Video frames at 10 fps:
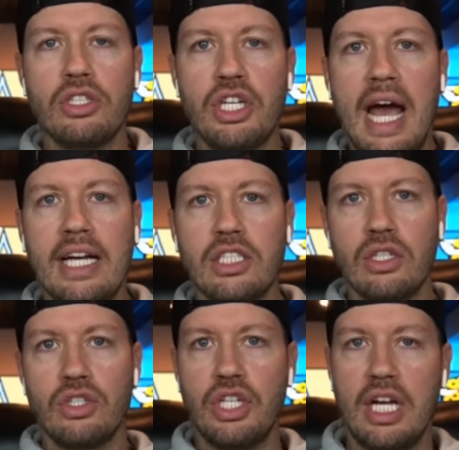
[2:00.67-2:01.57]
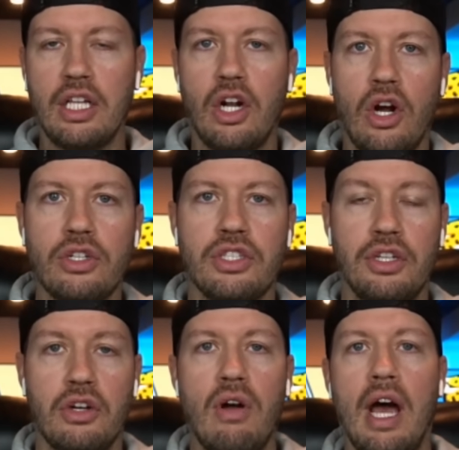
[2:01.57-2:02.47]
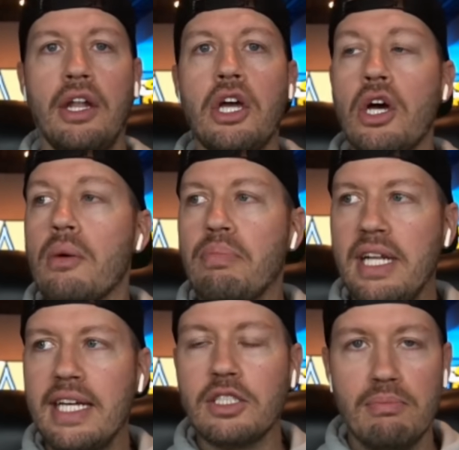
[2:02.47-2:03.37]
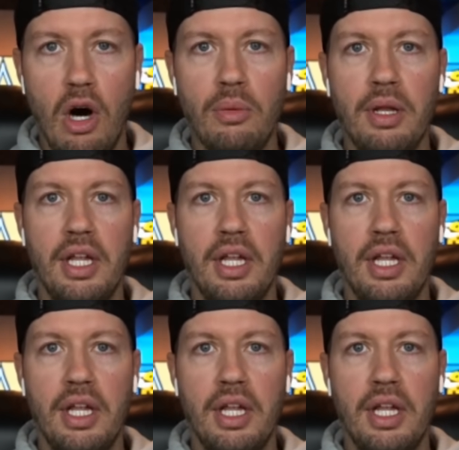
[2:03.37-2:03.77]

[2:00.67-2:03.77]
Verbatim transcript: Jackson or Jalen Hurts on the ground, but he is mobile